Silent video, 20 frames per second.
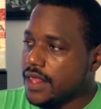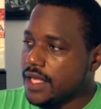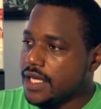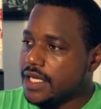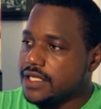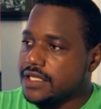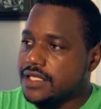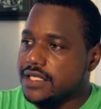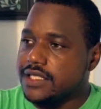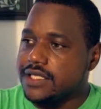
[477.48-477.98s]

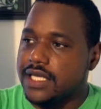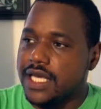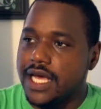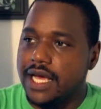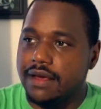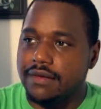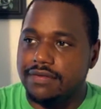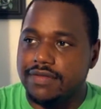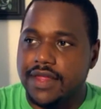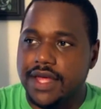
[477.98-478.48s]
It's the
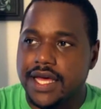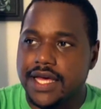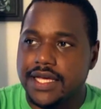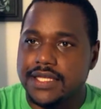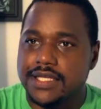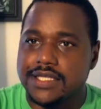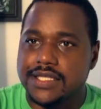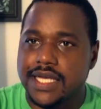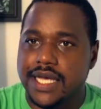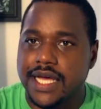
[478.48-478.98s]
same
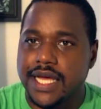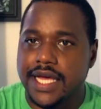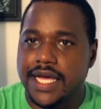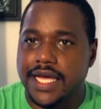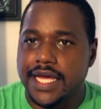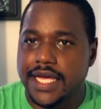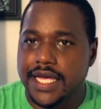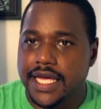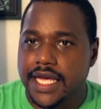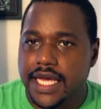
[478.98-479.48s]
thing,
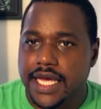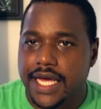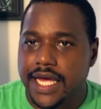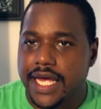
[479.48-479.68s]
say,